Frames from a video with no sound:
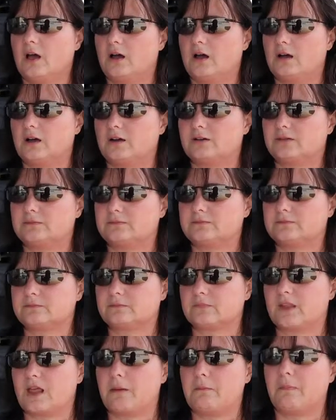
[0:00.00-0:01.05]
um,
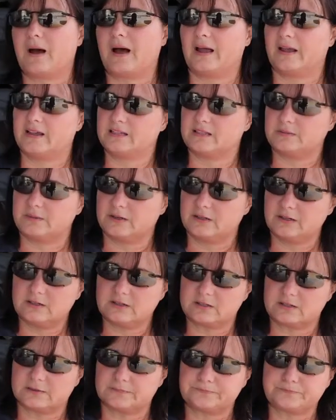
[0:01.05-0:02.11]
in my
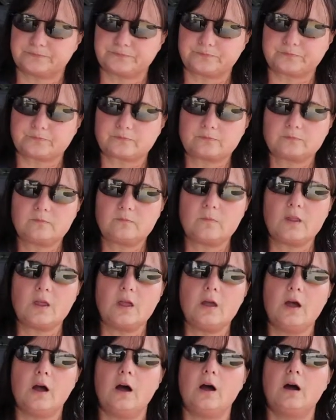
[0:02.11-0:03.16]
experience.
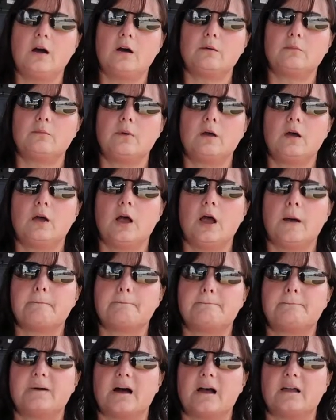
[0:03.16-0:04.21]
Um,
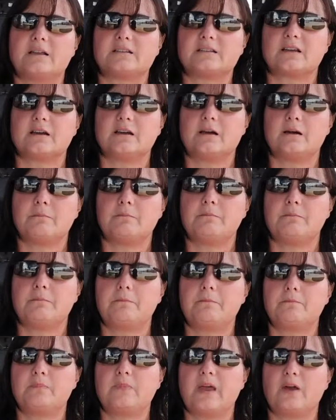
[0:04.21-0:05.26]
but um,
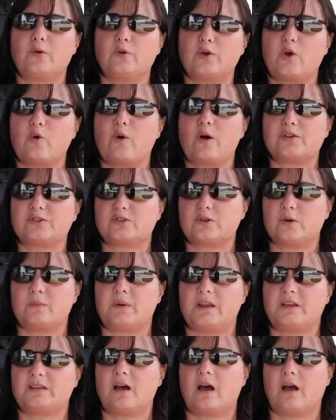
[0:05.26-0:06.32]
they only go out so
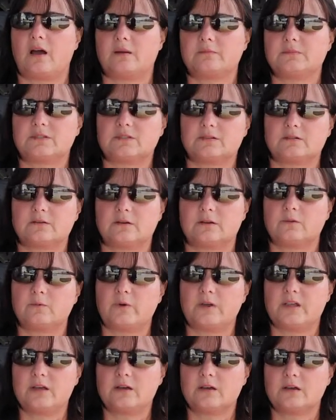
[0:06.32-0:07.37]
many times a
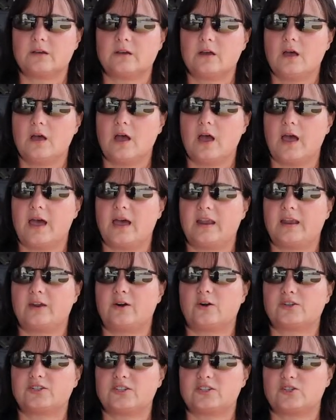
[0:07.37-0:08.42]
week, and
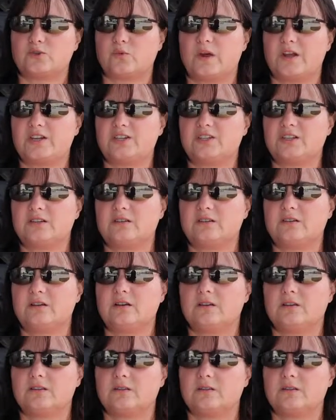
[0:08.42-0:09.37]
in our situation,